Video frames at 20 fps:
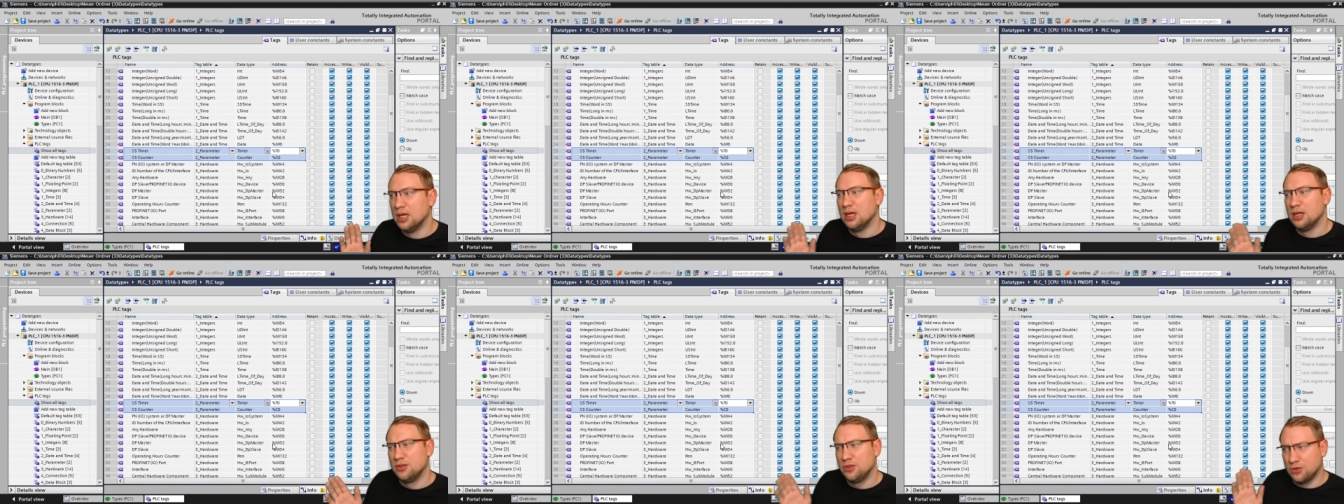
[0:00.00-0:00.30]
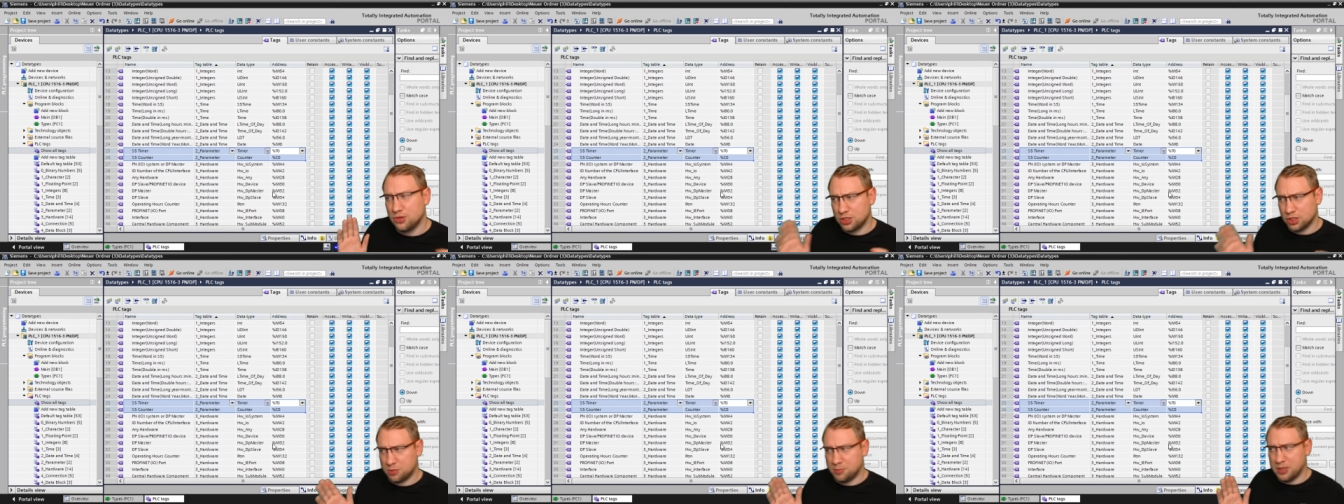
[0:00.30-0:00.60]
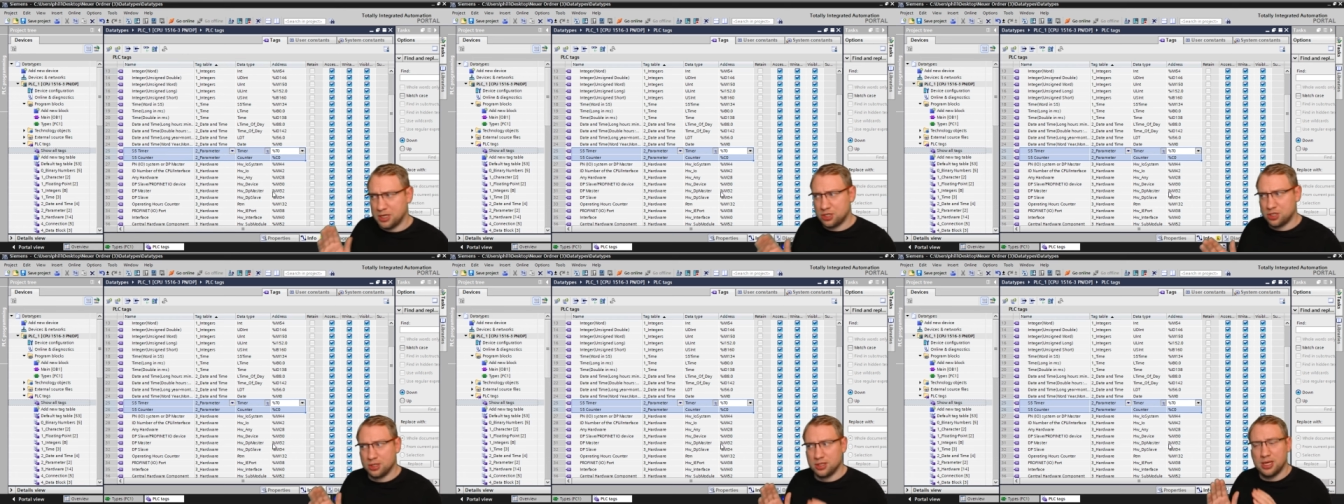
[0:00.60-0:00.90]
Those are
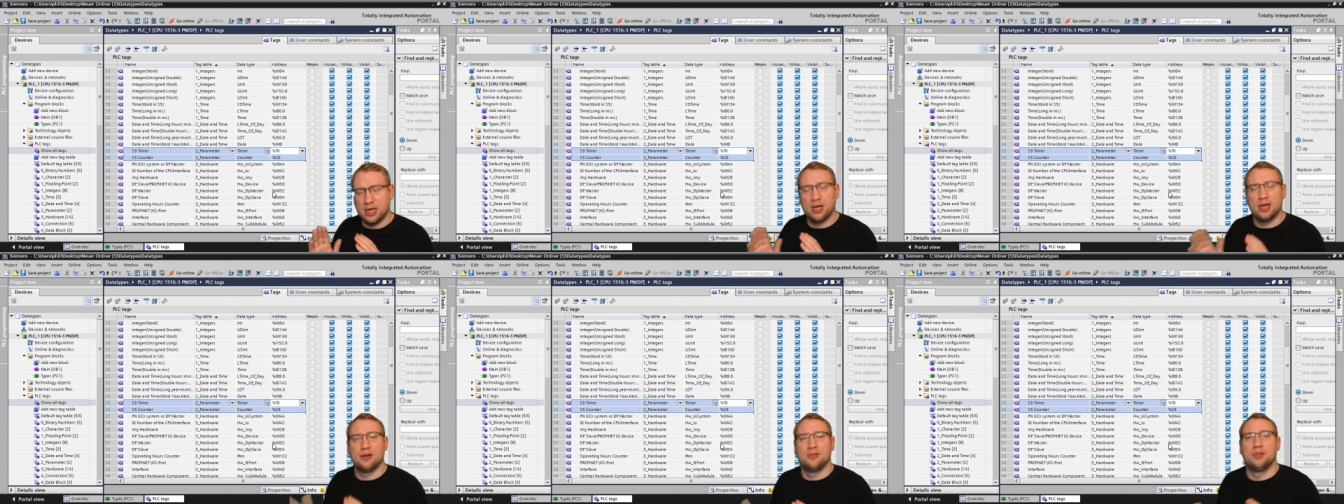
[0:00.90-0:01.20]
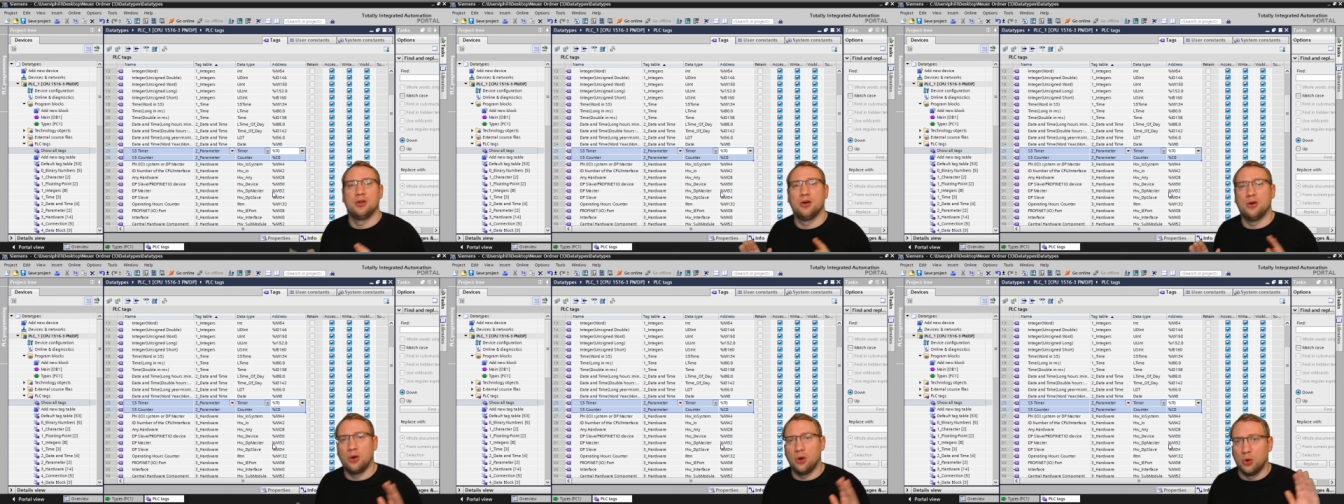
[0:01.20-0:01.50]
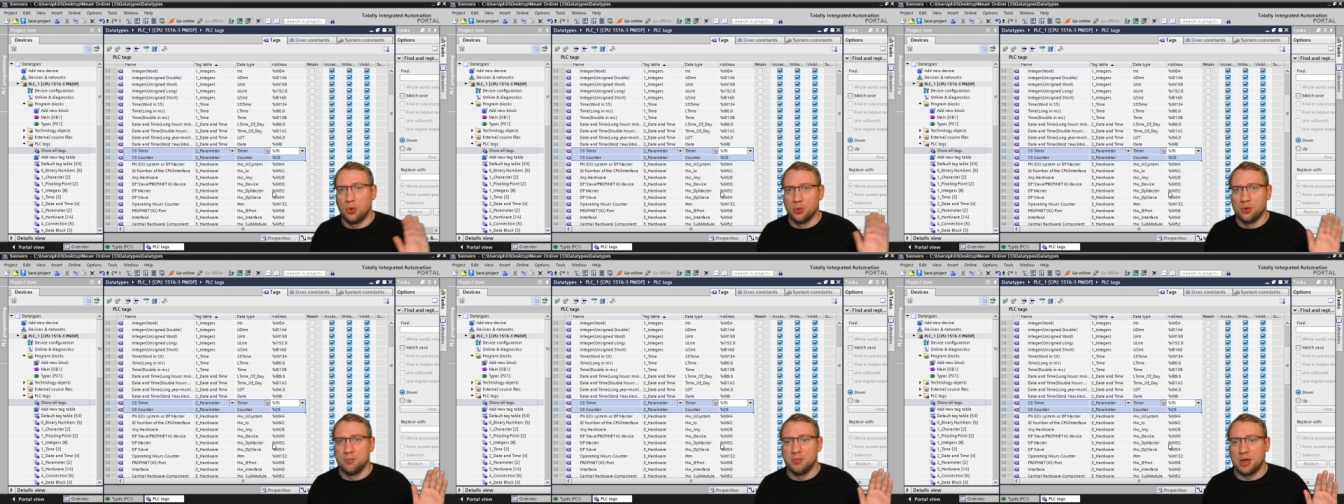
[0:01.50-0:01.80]
special. They have their
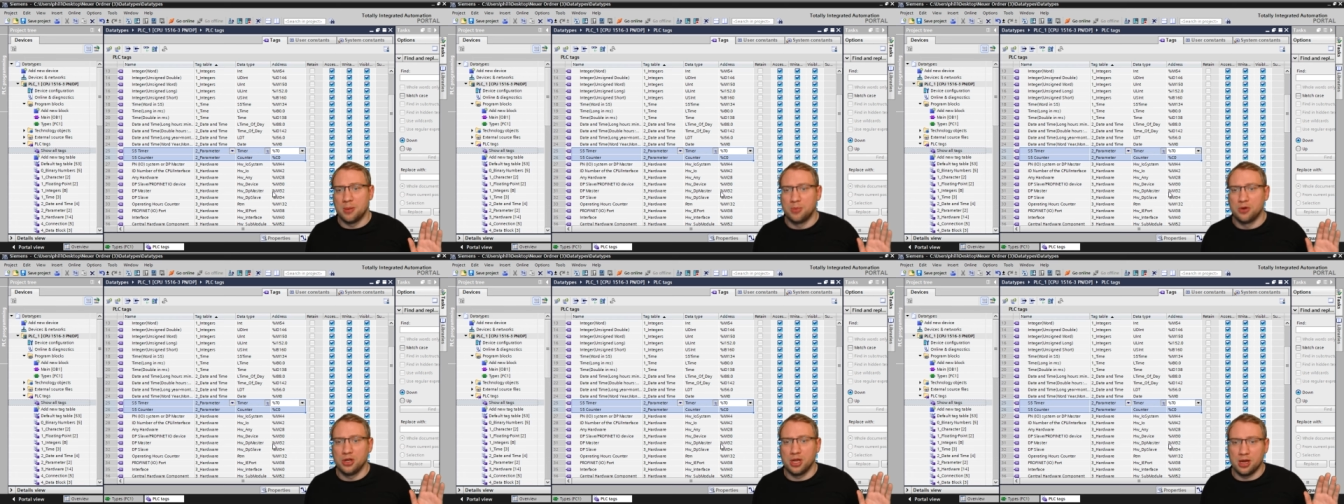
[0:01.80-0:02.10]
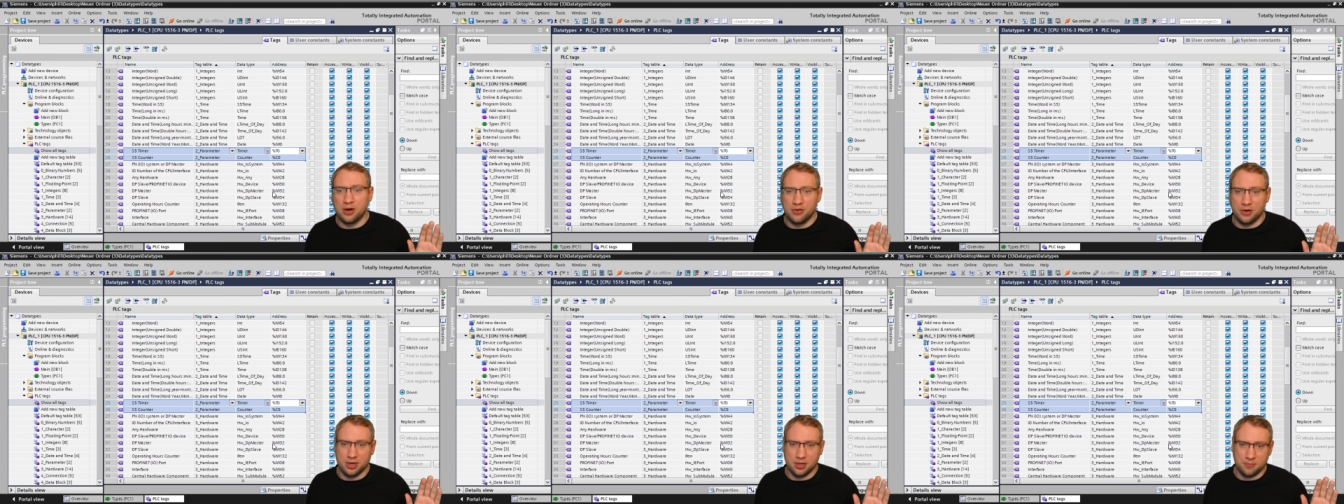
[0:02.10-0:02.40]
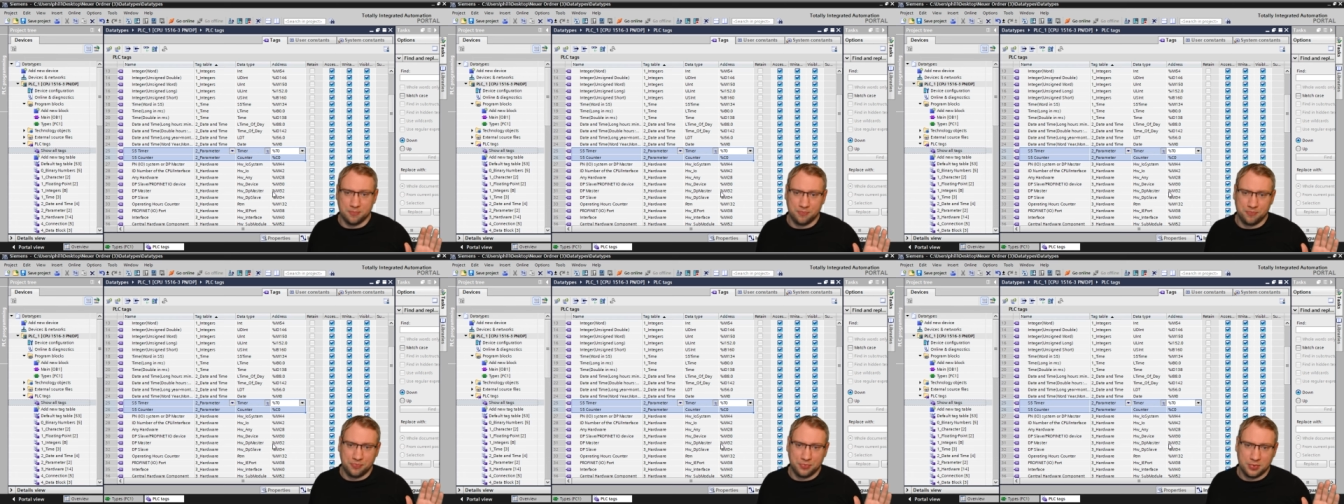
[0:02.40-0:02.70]
own memory area,
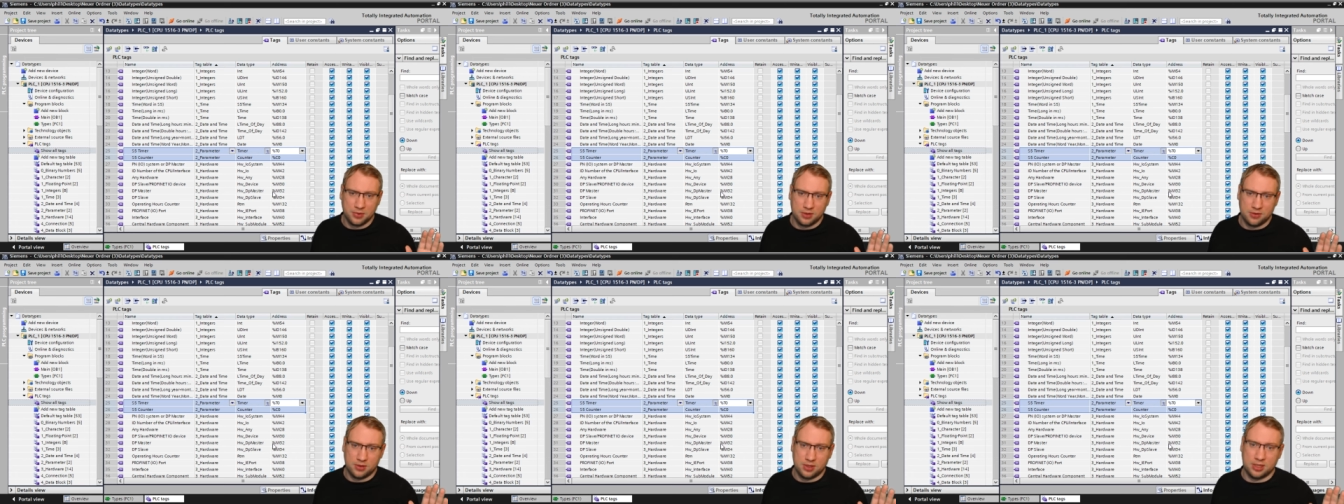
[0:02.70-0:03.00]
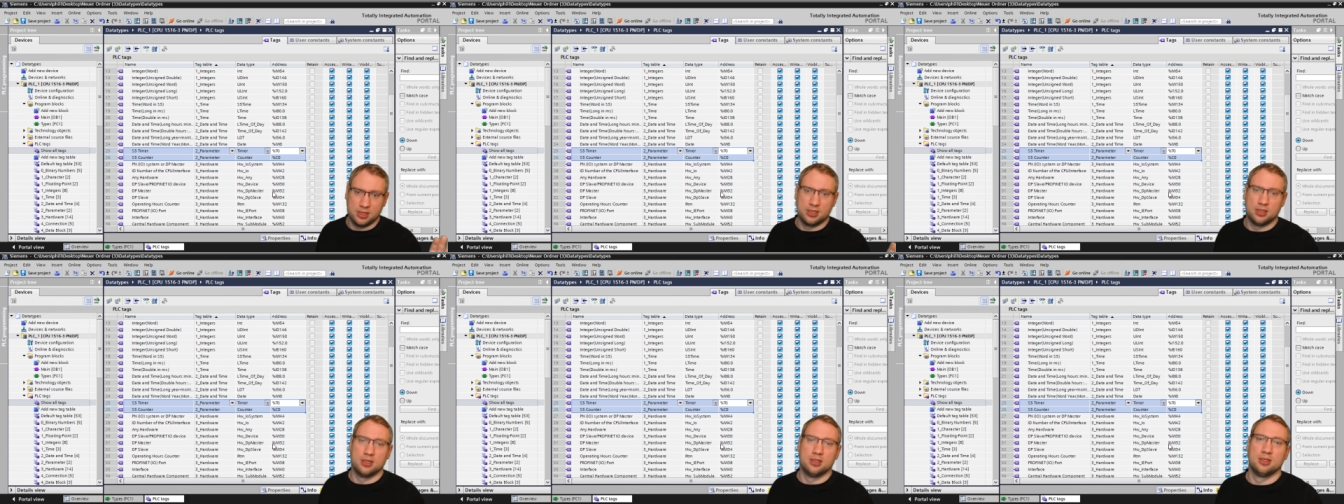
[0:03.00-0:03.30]
right?